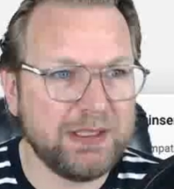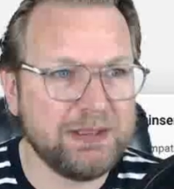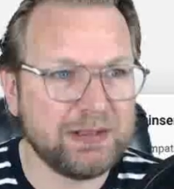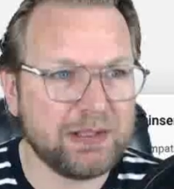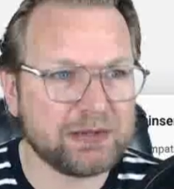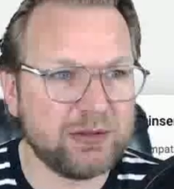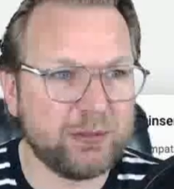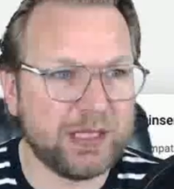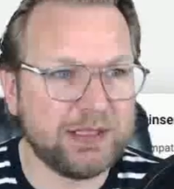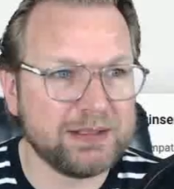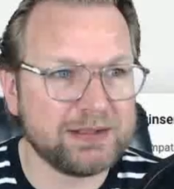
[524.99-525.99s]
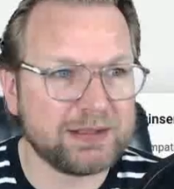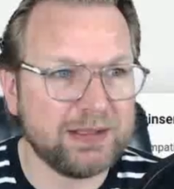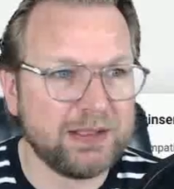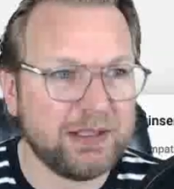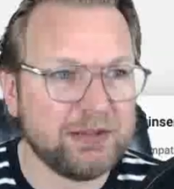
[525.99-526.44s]
He's also on my list.
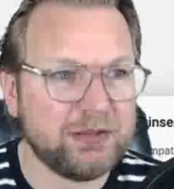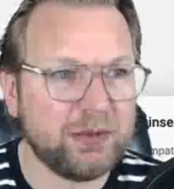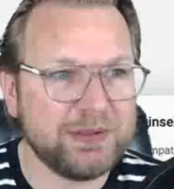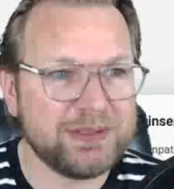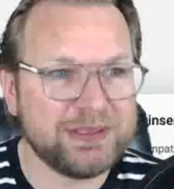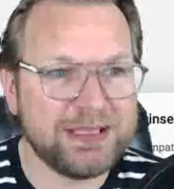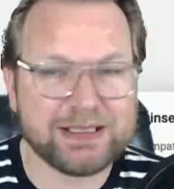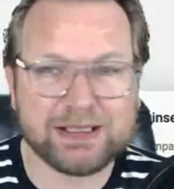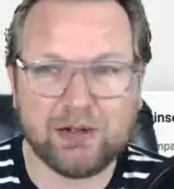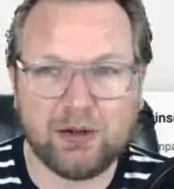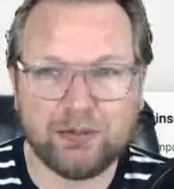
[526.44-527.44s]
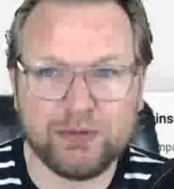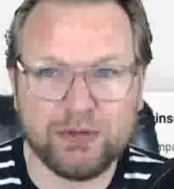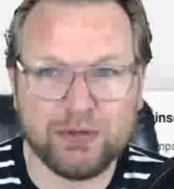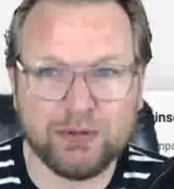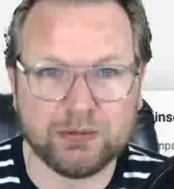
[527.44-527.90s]
Joined the 6th
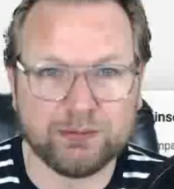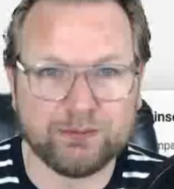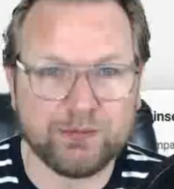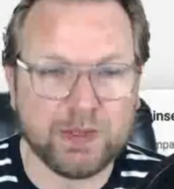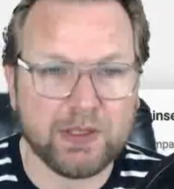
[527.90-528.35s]
of June.